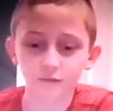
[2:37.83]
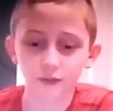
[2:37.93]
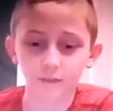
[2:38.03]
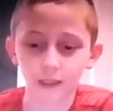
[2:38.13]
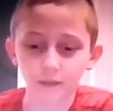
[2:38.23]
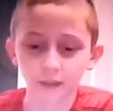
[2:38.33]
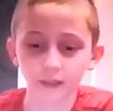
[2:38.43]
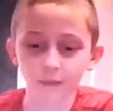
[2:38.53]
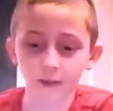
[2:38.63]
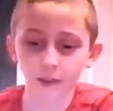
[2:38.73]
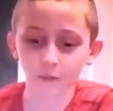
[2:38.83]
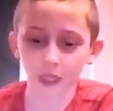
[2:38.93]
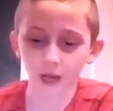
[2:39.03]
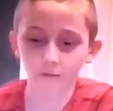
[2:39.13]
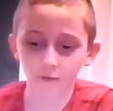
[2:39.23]
the baby that Mary
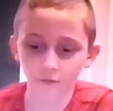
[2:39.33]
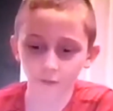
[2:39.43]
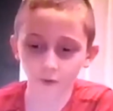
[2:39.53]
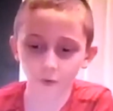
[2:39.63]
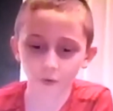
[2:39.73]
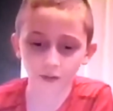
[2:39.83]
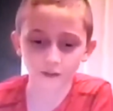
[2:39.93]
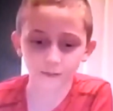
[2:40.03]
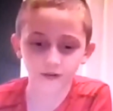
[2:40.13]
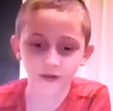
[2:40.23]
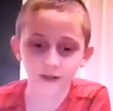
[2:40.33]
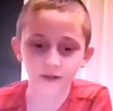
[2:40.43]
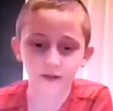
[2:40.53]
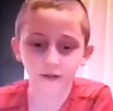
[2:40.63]
will have is from the Holy Spirit.